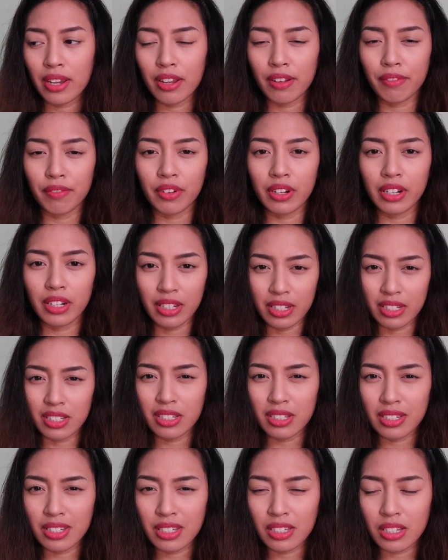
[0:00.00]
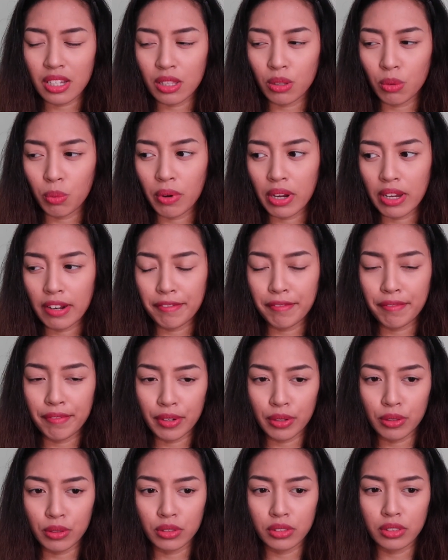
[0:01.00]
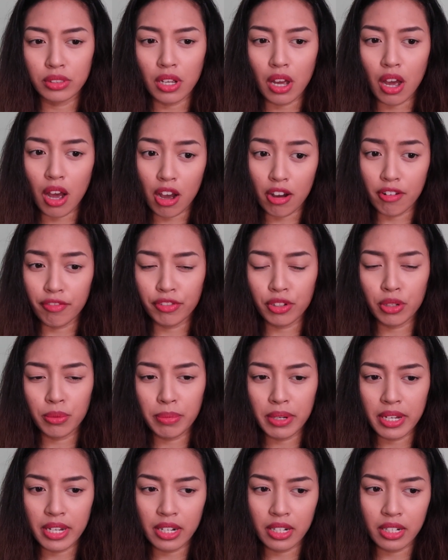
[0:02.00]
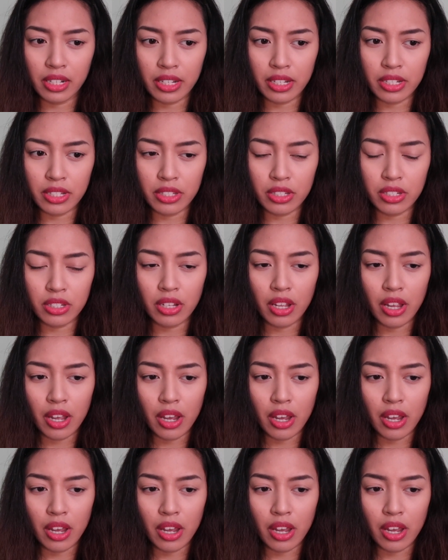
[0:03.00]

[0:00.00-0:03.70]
it cleanses and the way it feels after being cleansed